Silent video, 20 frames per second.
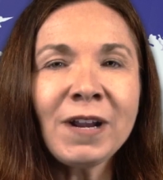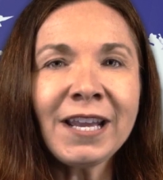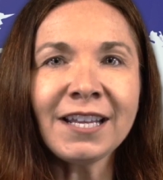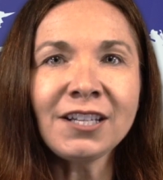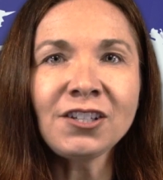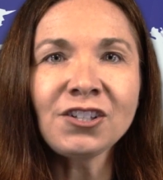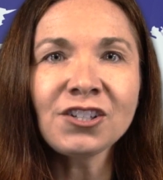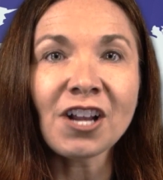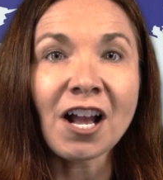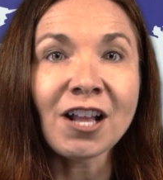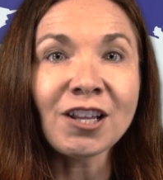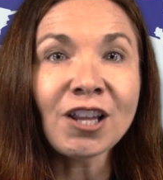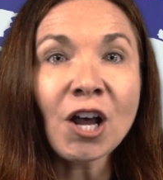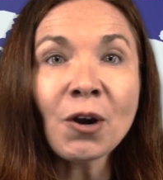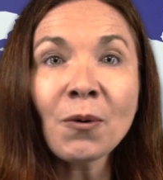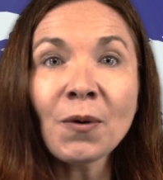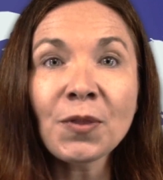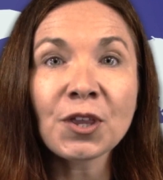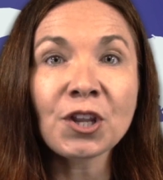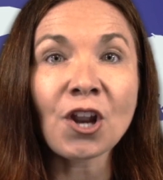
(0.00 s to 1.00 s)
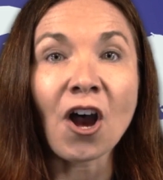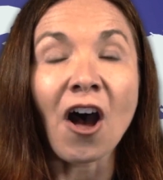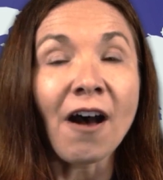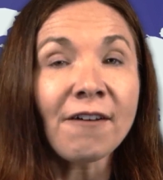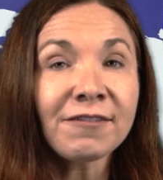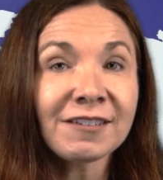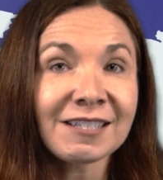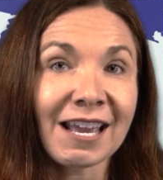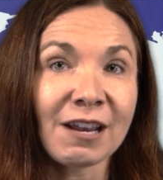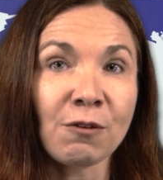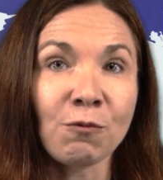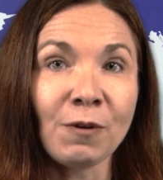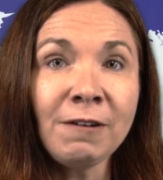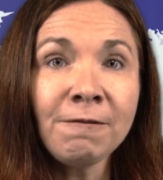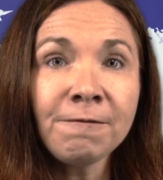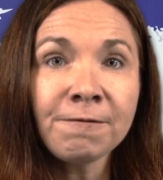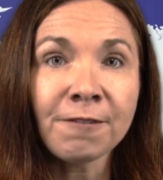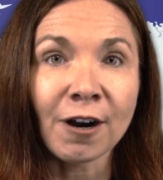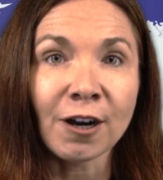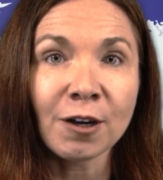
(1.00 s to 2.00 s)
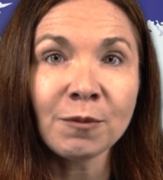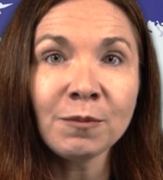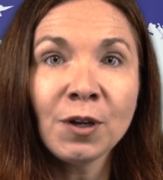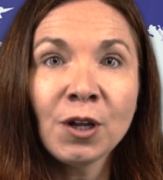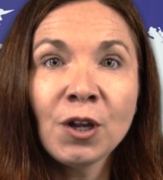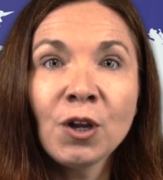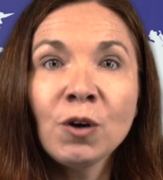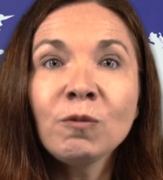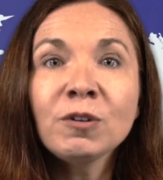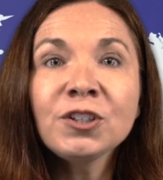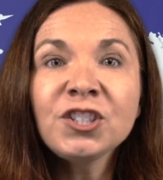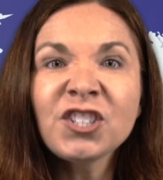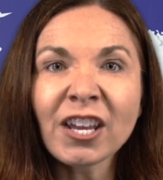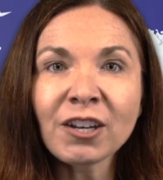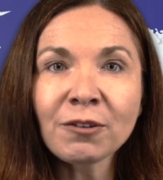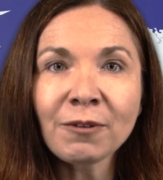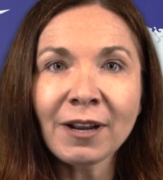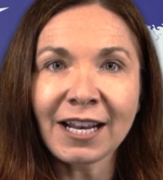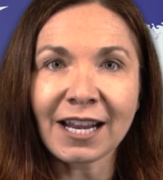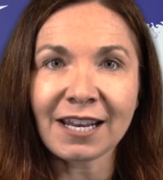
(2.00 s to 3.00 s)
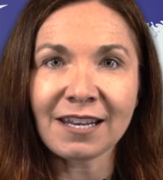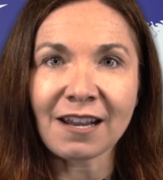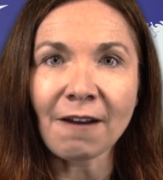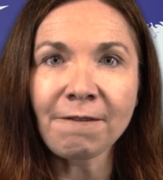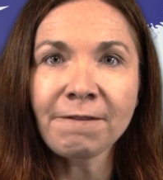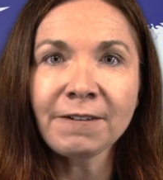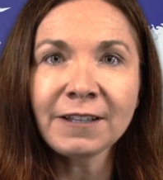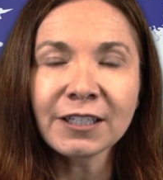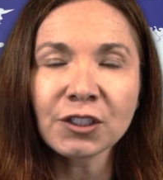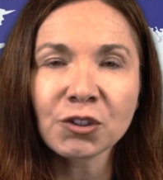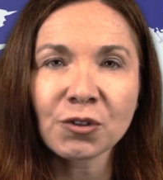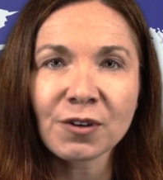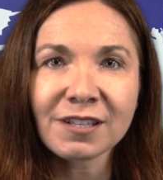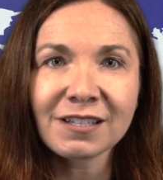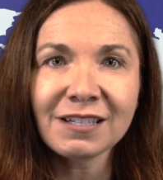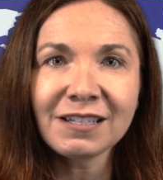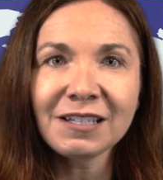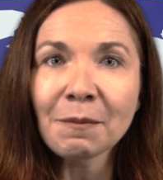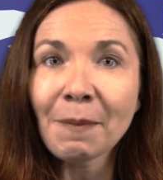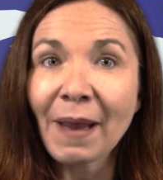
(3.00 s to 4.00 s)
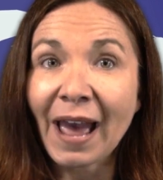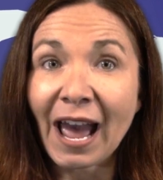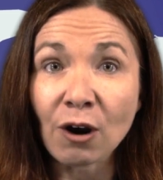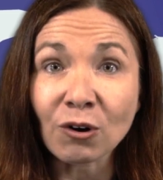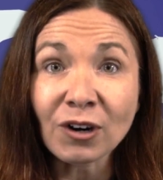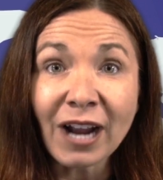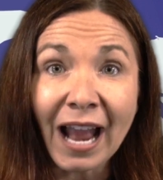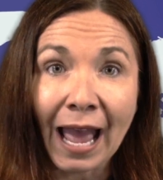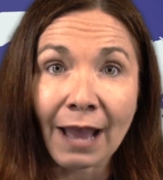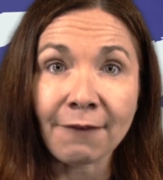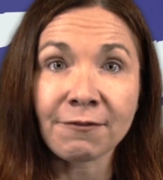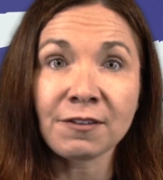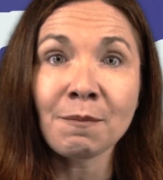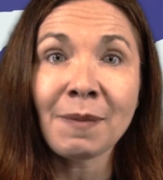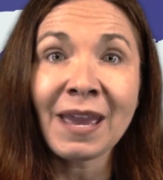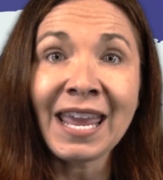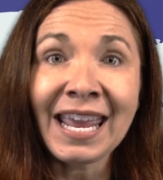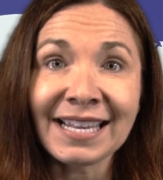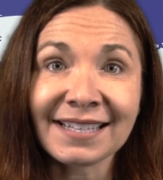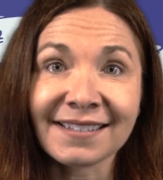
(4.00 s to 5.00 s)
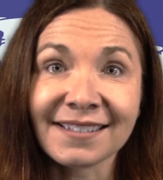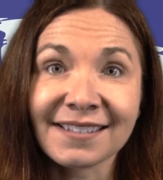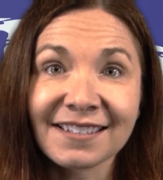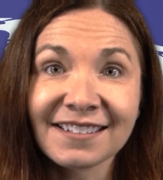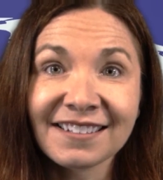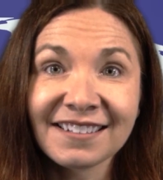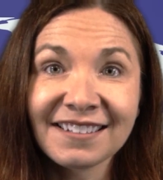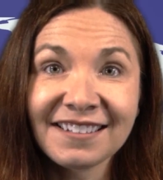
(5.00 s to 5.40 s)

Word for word: which, along with an off-site wind farm, will generate enough electricity to power half the base.